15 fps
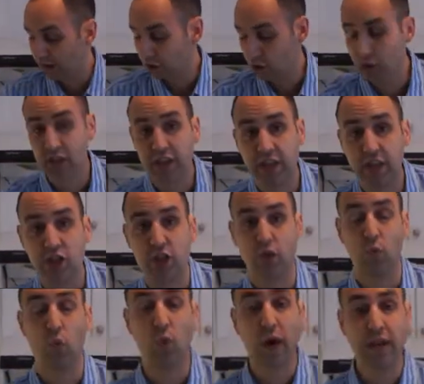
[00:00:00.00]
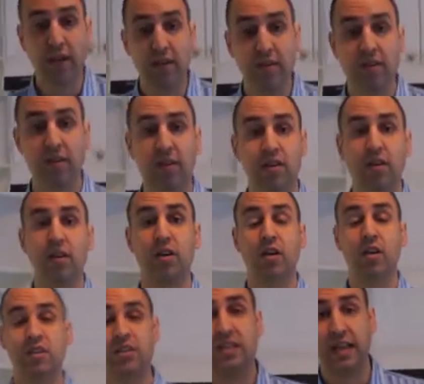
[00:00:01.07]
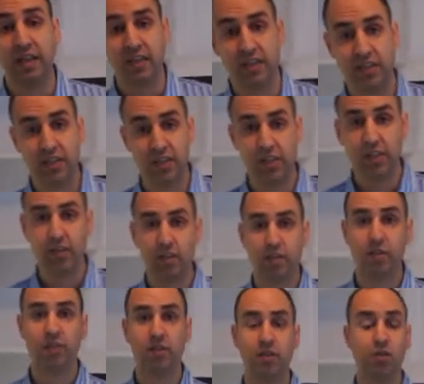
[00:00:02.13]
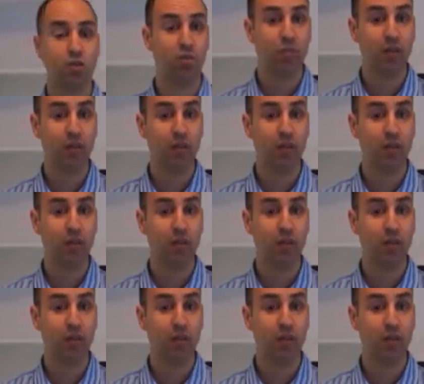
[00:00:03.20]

in good condition? White, stainless steel, or